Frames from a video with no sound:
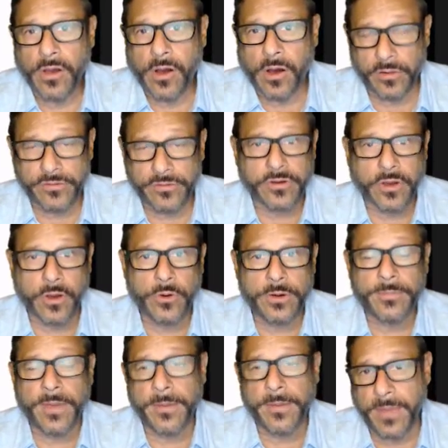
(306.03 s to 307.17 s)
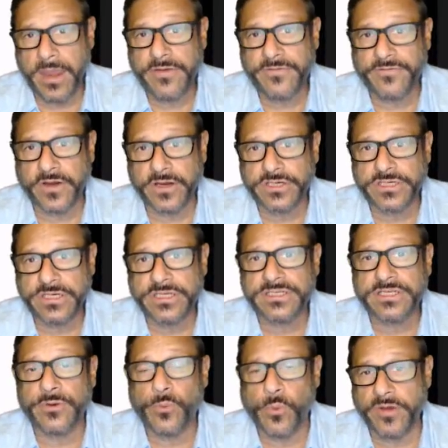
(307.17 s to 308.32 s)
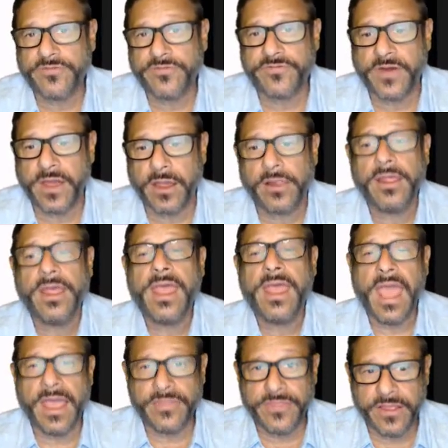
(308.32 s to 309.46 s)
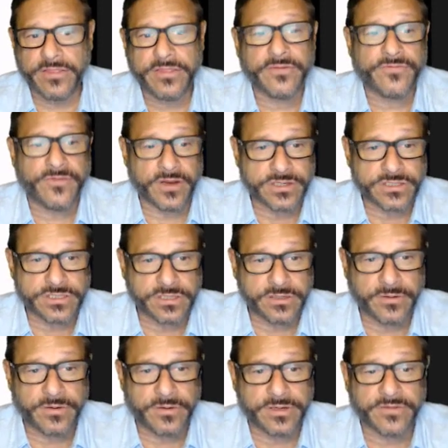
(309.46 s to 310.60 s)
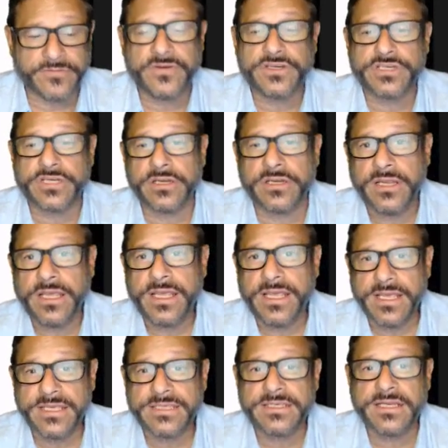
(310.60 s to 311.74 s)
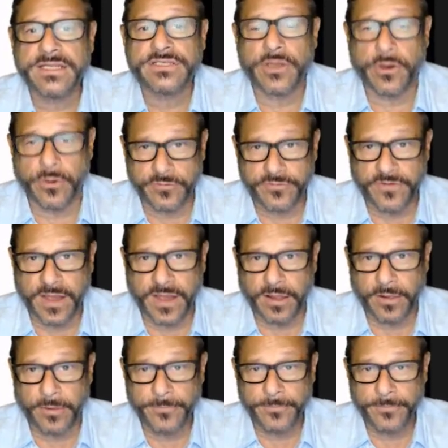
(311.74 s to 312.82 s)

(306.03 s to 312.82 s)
All of the code in my main function is in one file, and then the function division is in its own file.